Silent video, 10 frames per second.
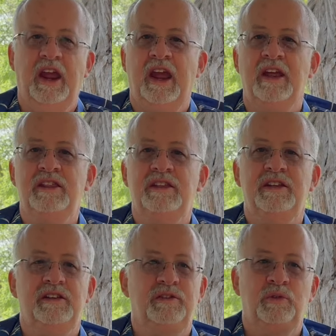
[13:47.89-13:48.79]
And
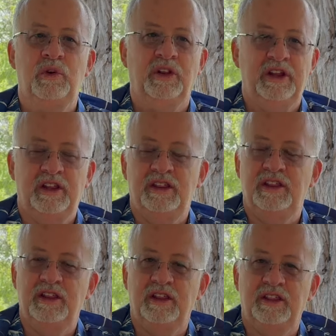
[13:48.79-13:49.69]
really,
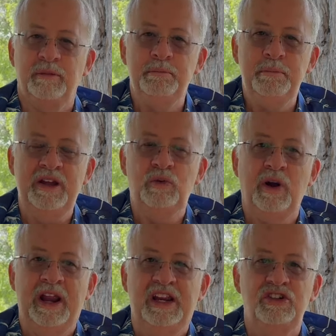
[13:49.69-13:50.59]
the
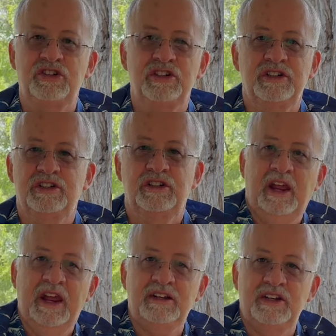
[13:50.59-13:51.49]
mid-range
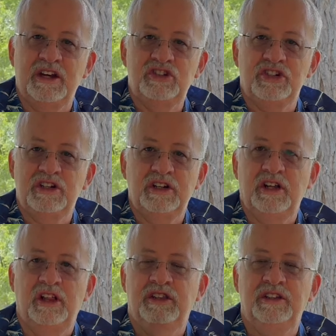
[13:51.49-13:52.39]
can't touch
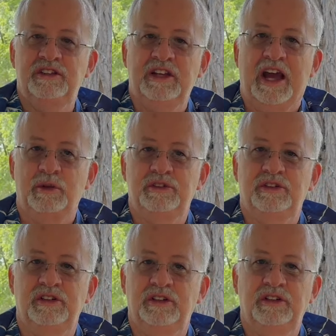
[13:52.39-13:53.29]
the
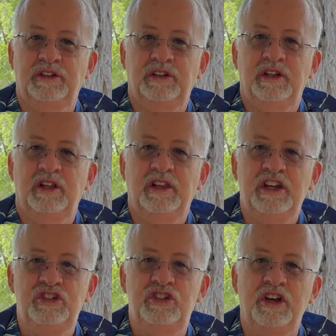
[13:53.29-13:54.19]
Scouts.
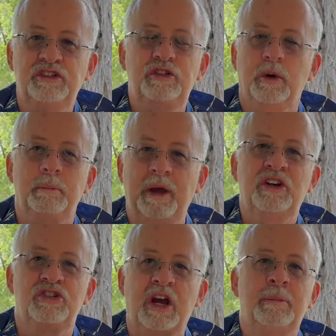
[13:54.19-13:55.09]
They just do a
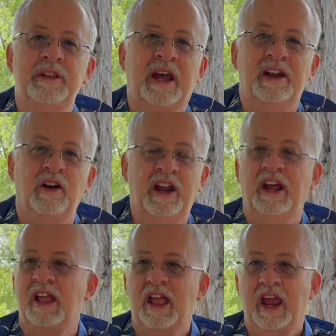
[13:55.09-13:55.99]
better job in that area.
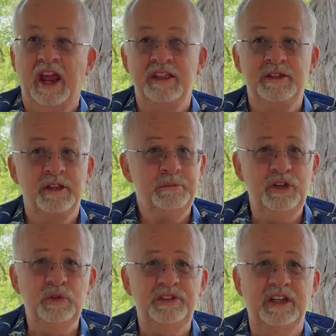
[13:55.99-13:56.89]
And the
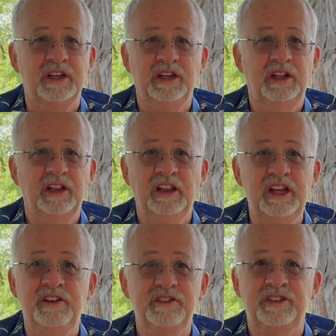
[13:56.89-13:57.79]
music
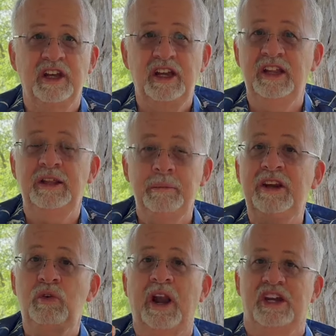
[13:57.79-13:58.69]
lives in the
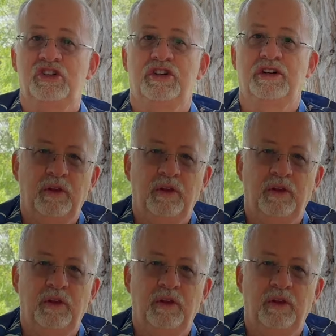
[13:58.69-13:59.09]
mid-range.